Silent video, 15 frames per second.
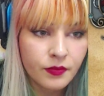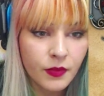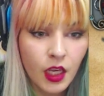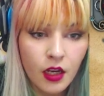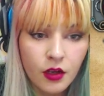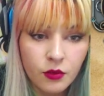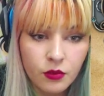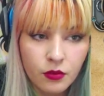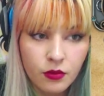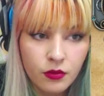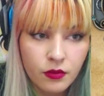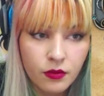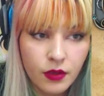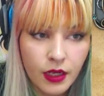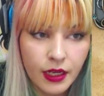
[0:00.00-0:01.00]
Oh,
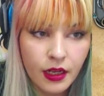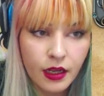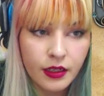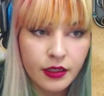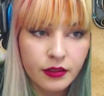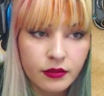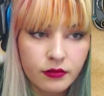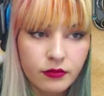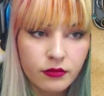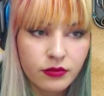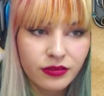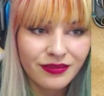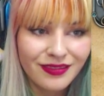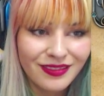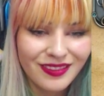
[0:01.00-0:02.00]
I got it.
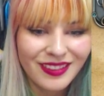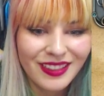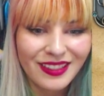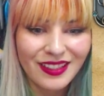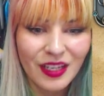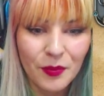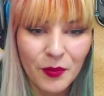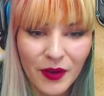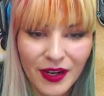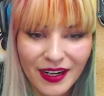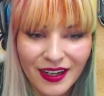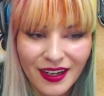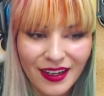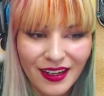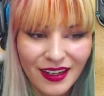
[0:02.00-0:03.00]
Somewhere.
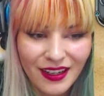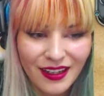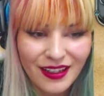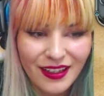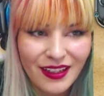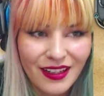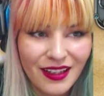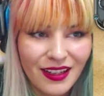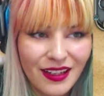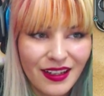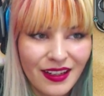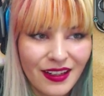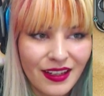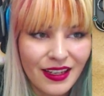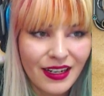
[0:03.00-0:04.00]

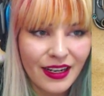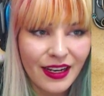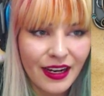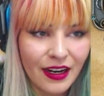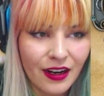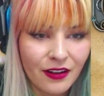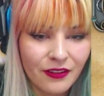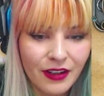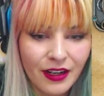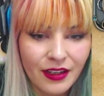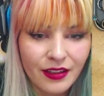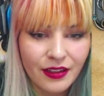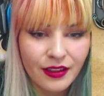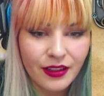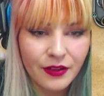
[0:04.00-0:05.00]
And a hair, right?
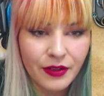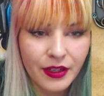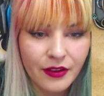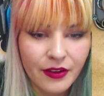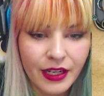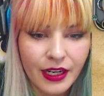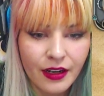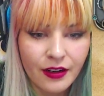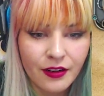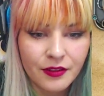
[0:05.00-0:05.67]
There we go, hair.